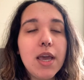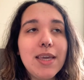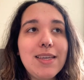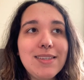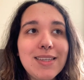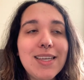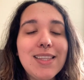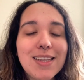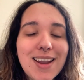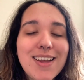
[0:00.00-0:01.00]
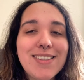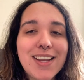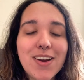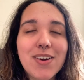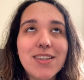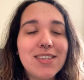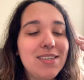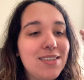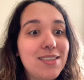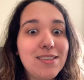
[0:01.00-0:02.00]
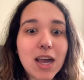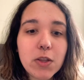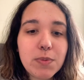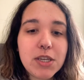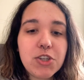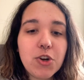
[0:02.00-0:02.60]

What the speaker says: He's in the nice areas. He's in South Beach.